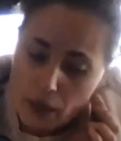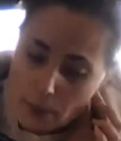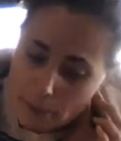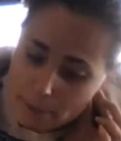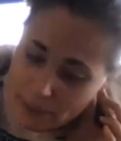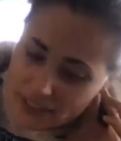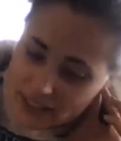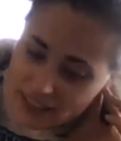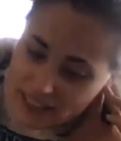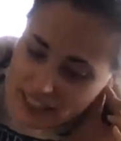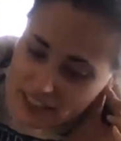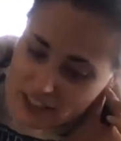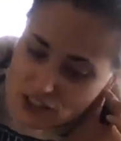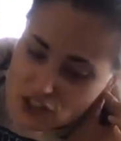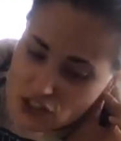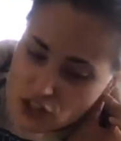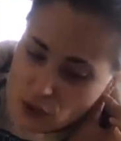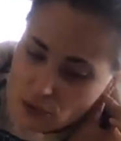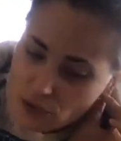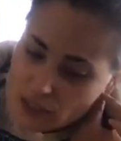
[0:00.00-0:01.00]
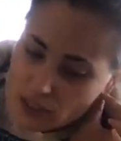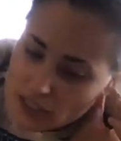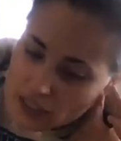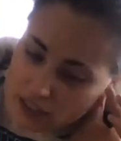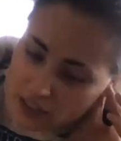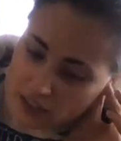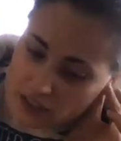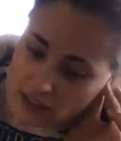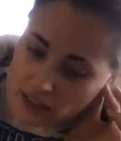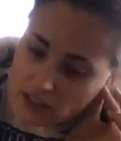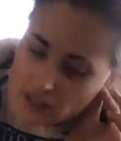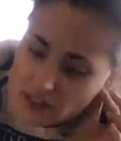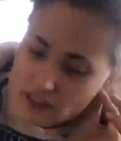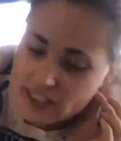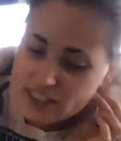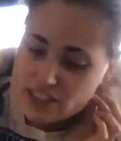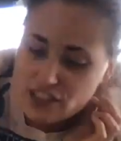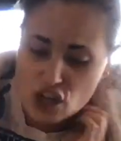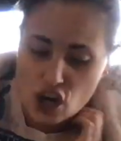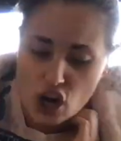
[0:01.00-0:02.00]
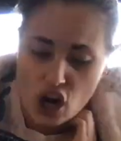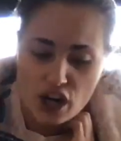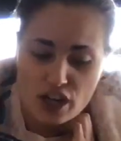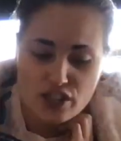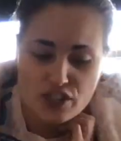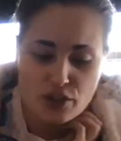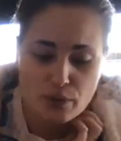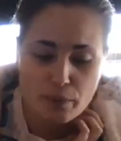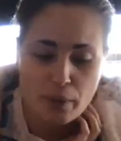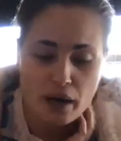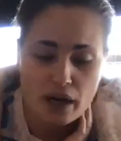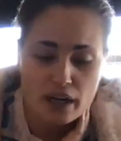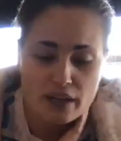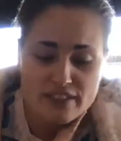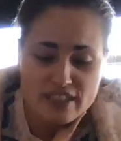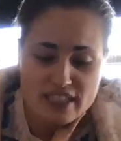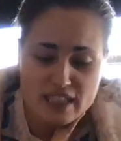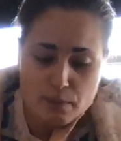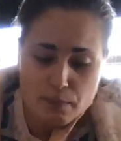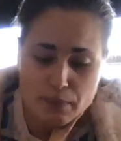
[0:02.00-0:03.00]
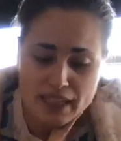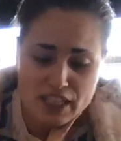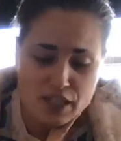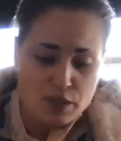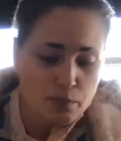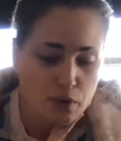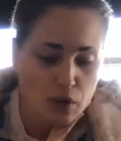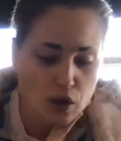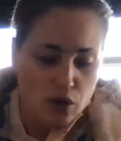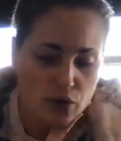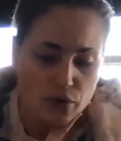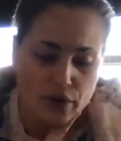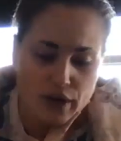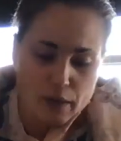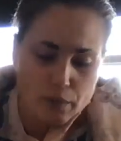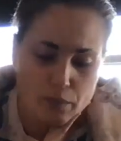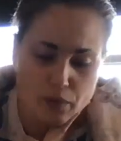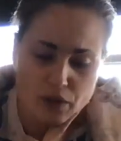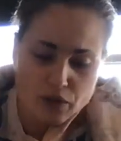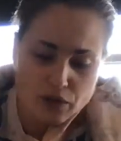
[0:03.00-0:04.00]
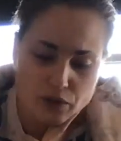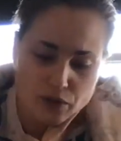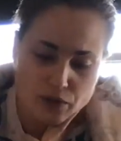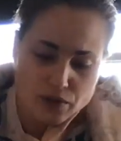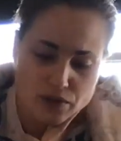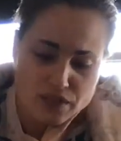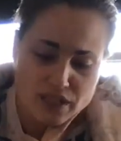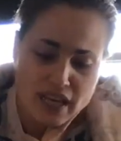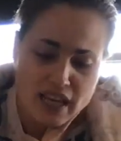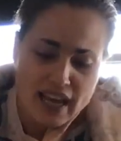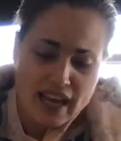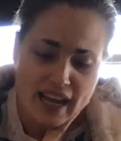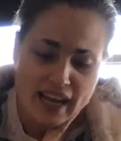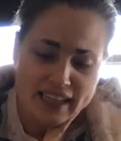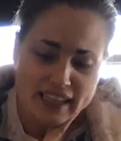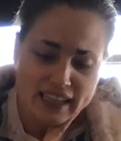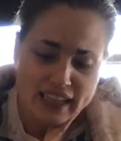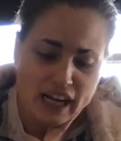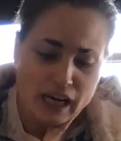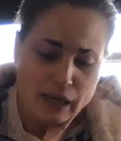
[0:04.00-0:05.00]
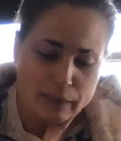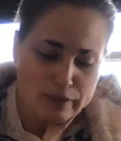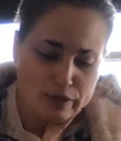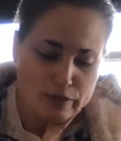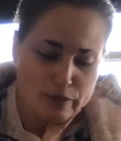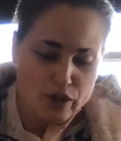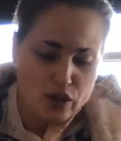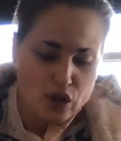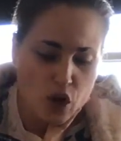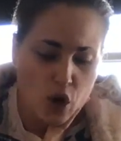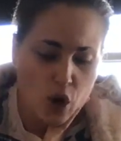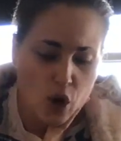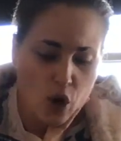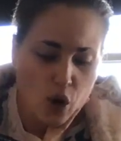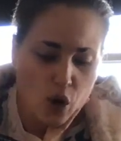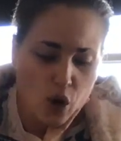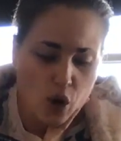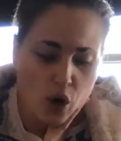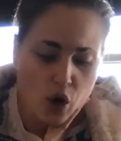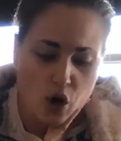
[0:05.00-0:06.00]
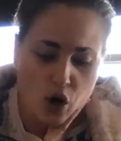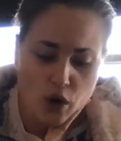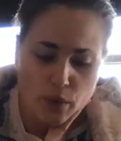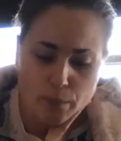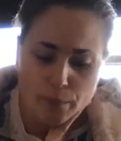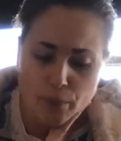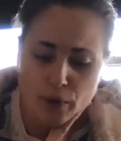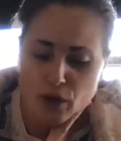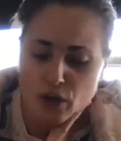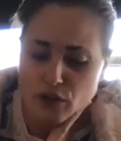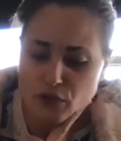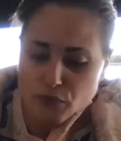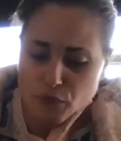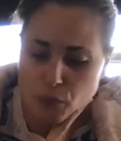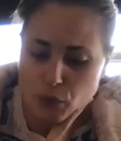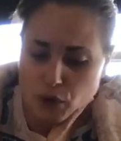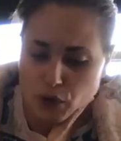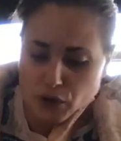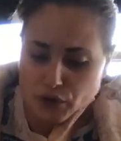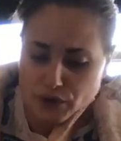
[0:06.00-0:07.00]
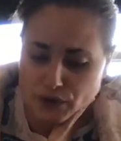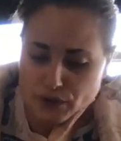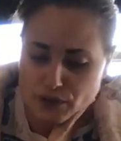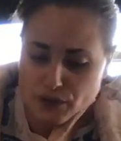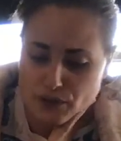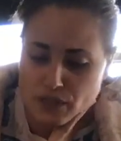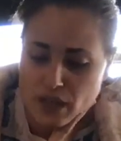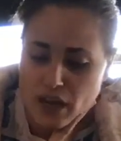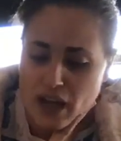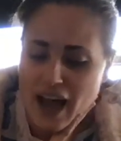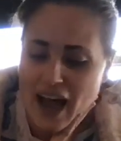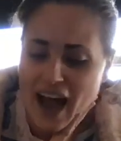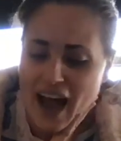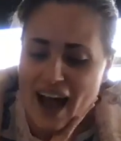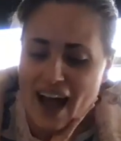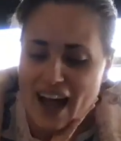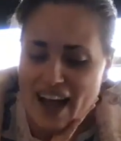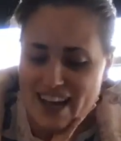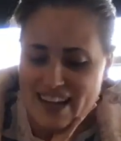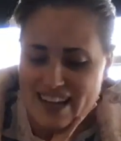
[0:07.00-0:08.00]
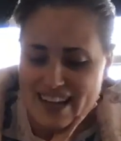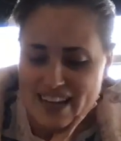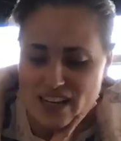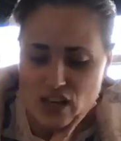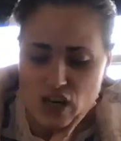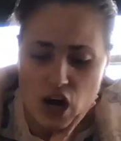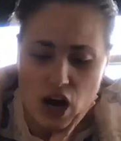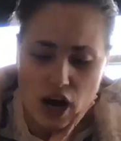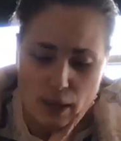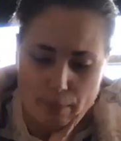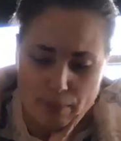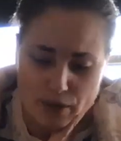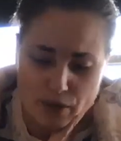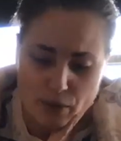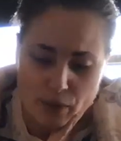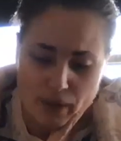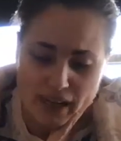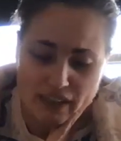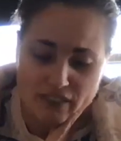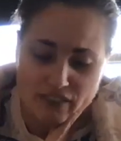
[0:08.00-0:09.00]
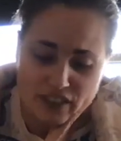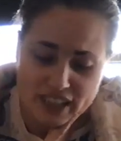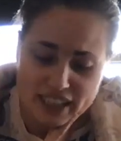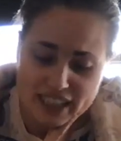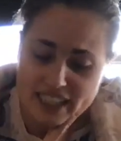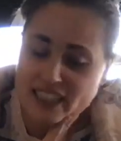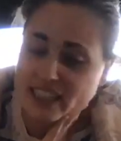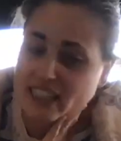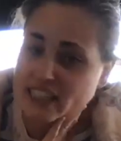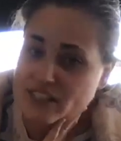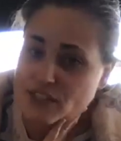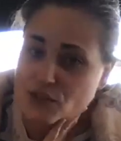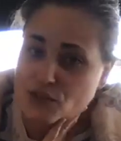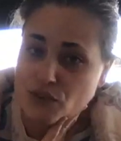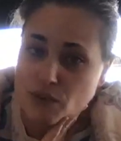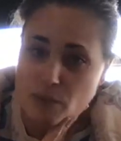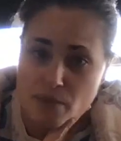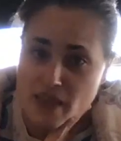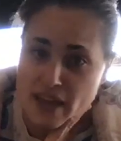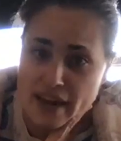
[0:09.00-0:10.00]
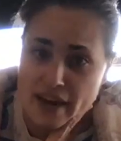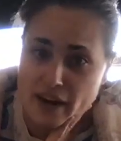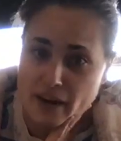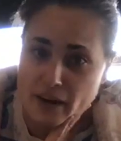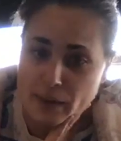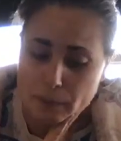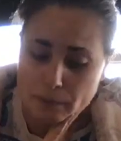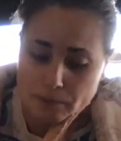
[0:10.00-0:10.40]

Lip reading: But there's no need. These cards are part of a speech program we use, and it comes with a whole book of words. I can copy whatever he needs from there.